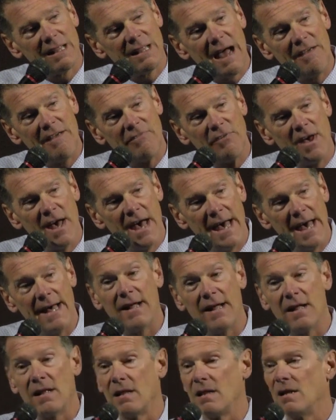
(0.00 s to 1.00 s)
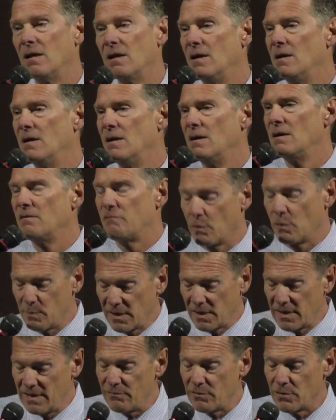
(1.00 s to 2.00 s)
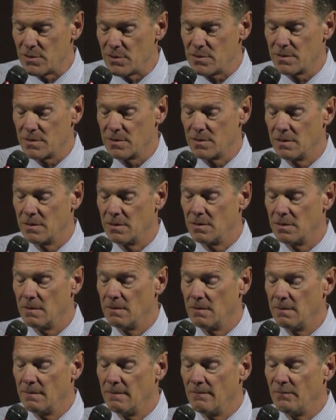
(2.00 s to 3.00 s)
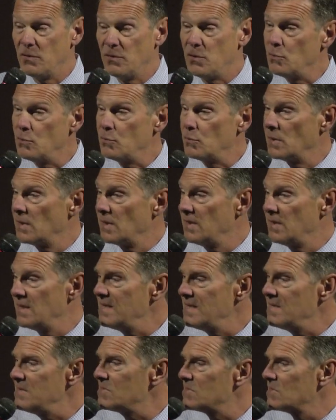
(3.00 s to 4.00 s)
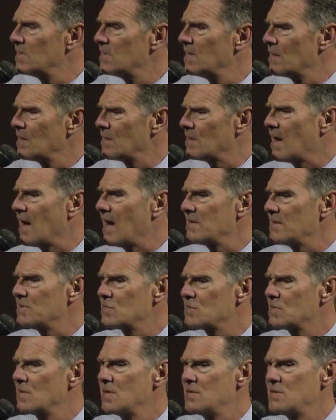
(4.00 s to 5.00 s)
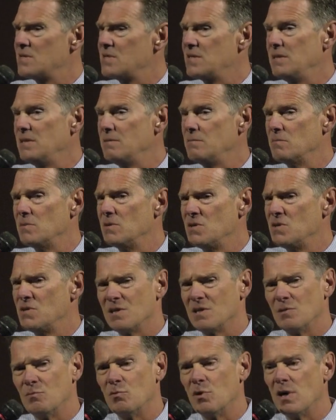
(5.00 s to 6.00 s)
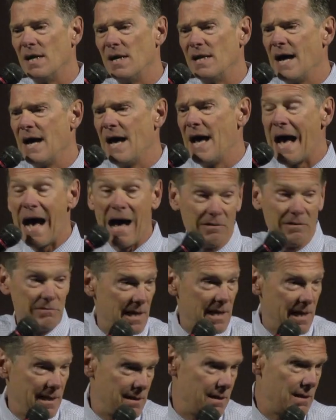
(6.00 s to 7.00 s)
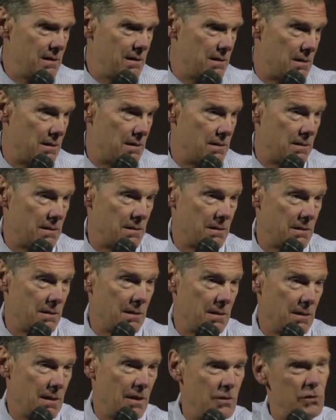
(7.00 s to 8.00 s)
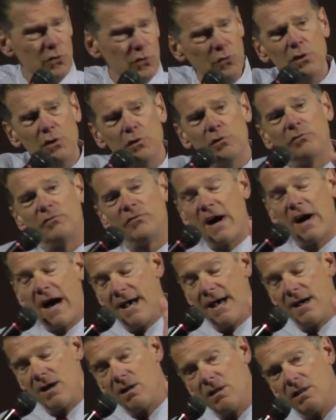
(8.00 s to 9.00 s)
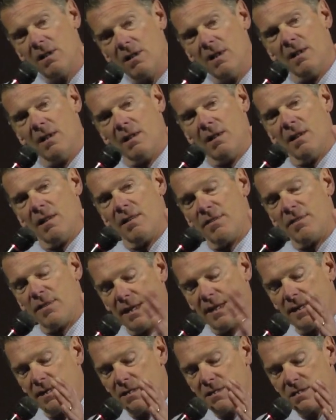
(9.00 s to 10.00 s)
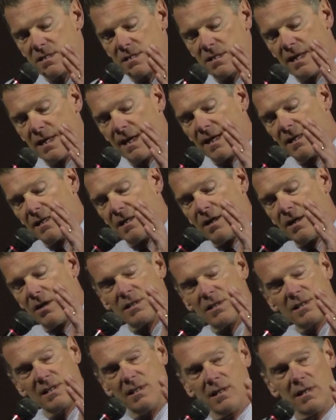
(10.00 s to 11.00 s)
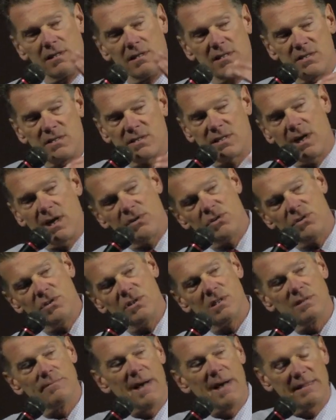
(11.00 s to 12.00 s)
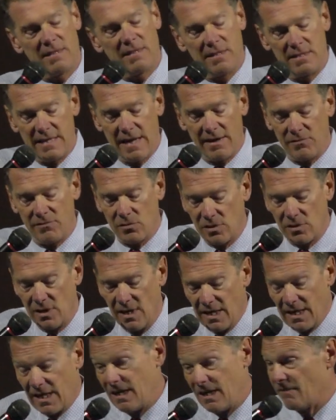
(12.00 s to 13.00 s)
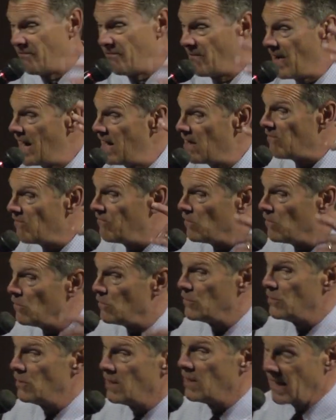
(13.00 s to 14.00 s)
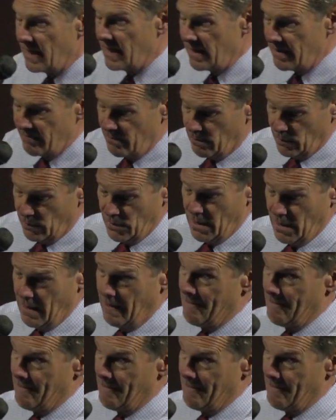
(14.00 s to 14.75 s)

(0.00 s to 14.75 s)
life hell for believers. Do these thoughts seem somewhat outdated? Do you file things that are discussions about the devil in a file folder labeled